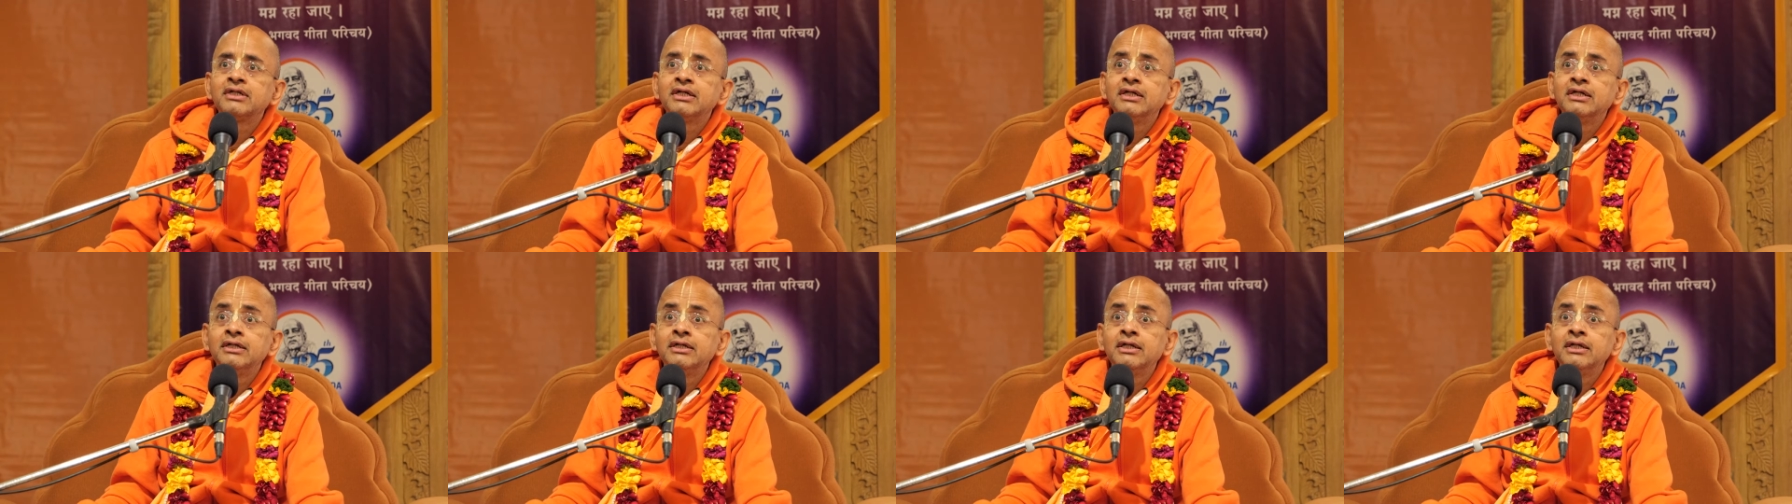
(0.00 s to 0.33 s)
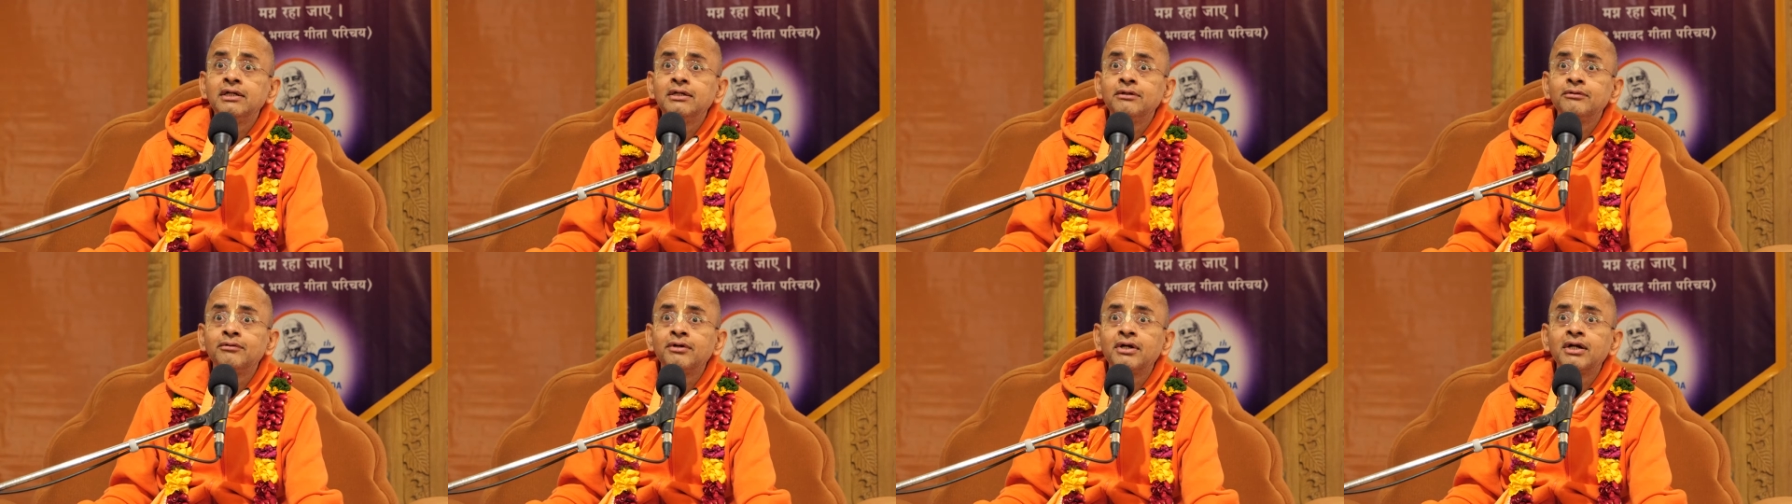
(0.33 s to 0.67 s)

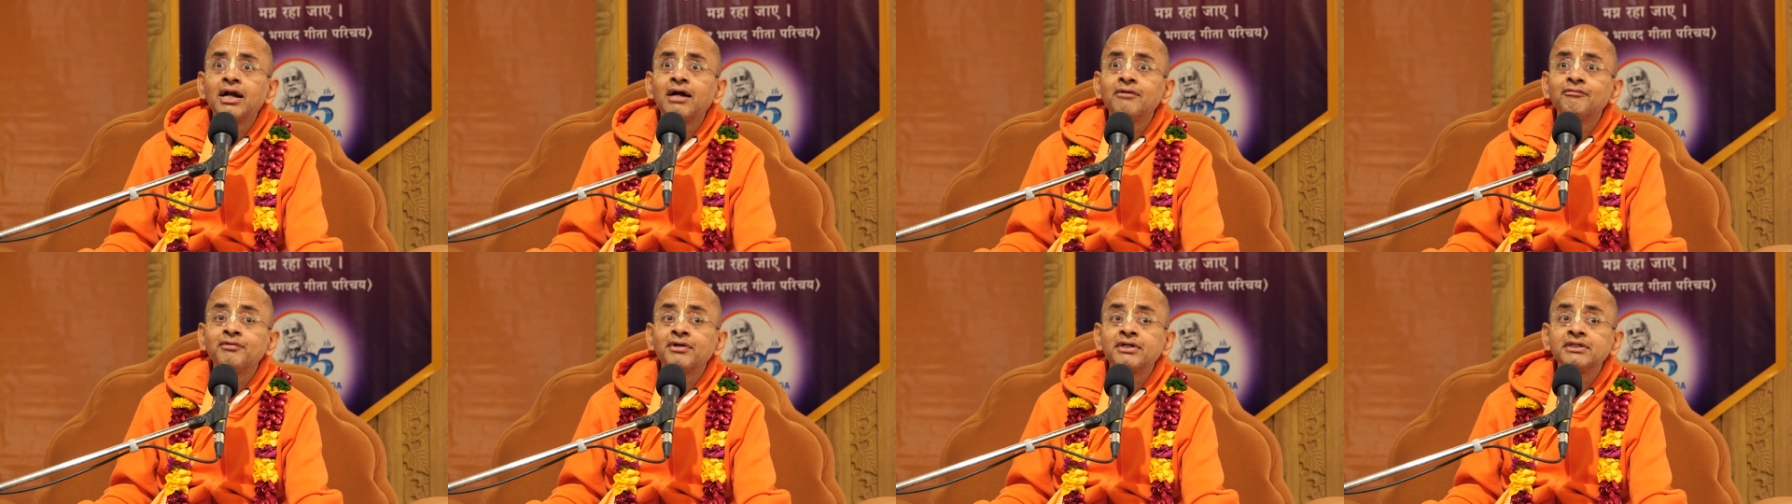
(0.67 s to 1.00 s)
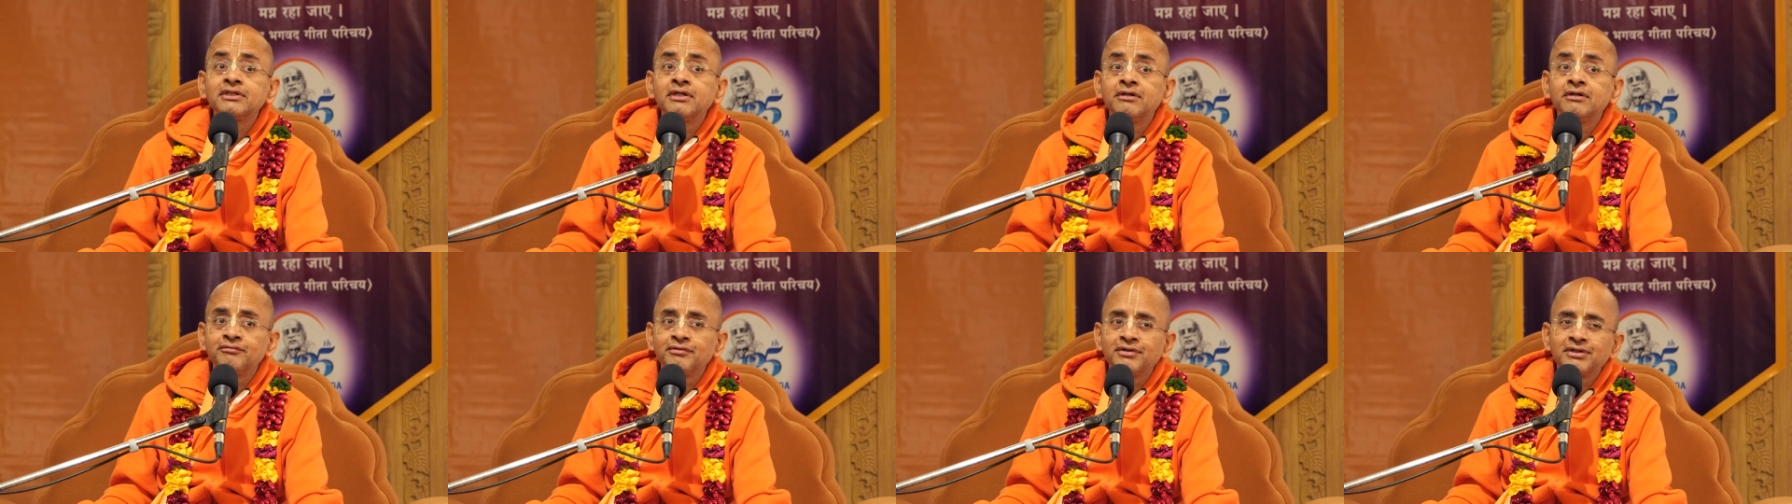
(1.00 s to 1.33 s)
kindle your
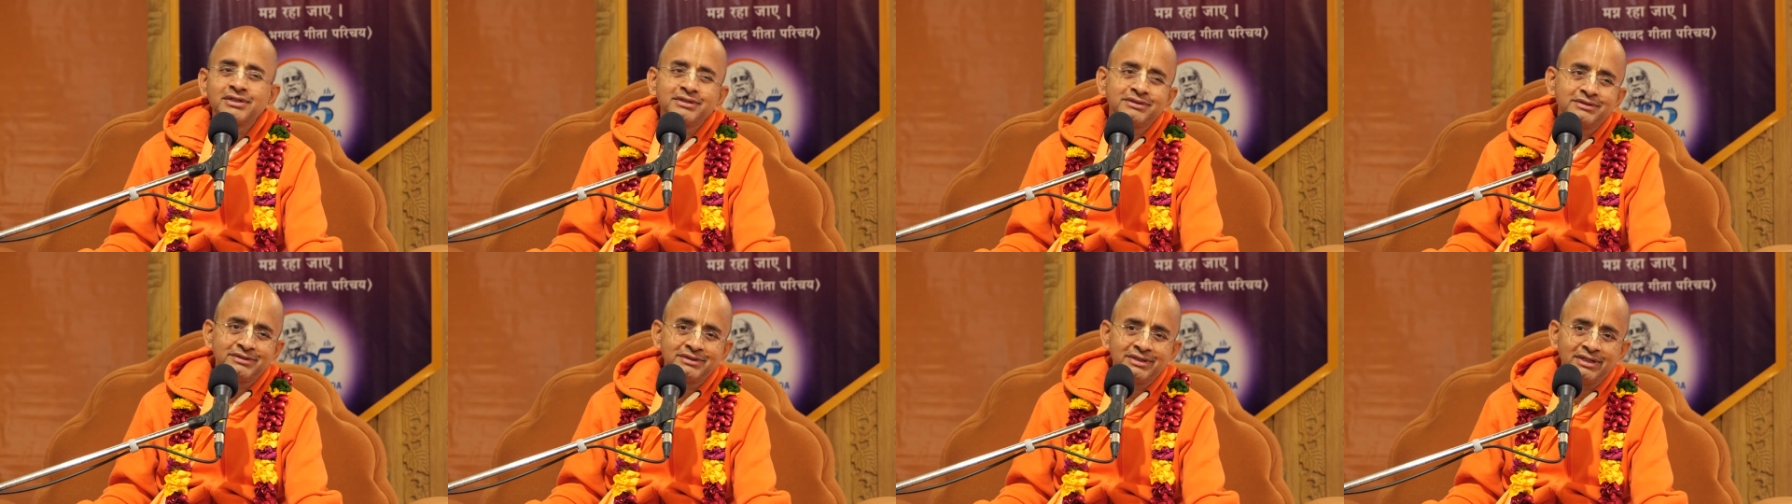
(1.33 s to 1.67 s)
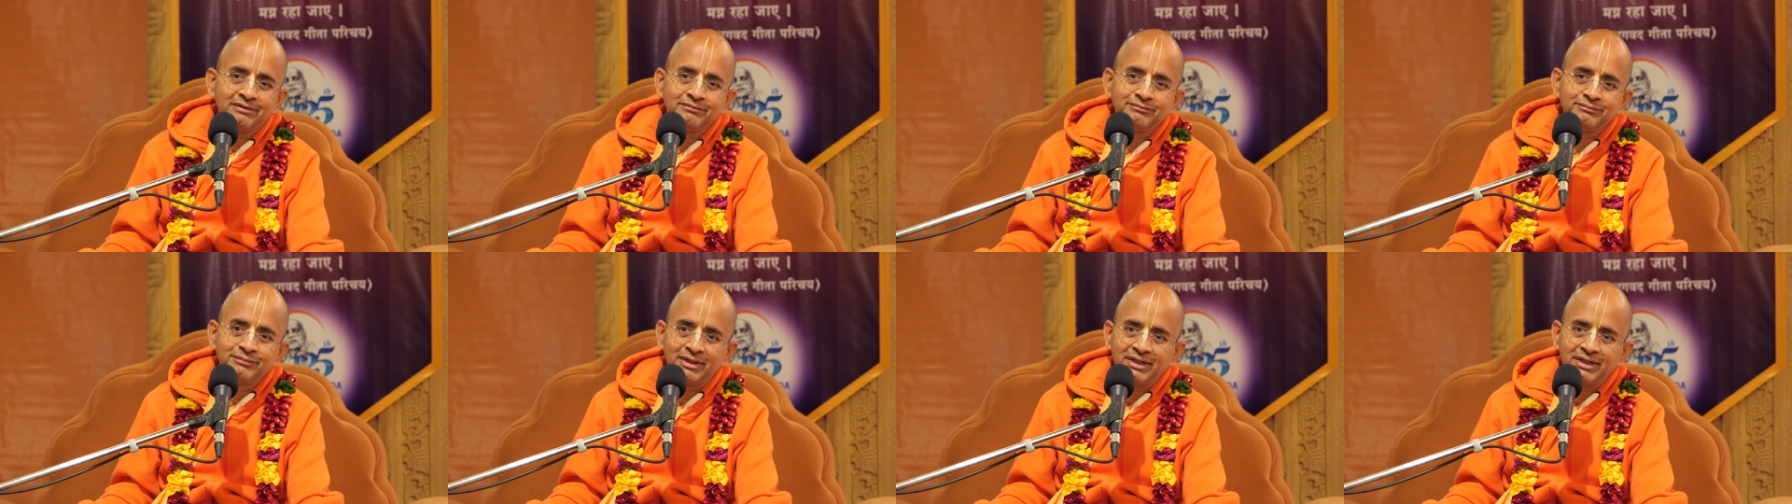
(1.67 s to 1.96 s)
affection for Krishna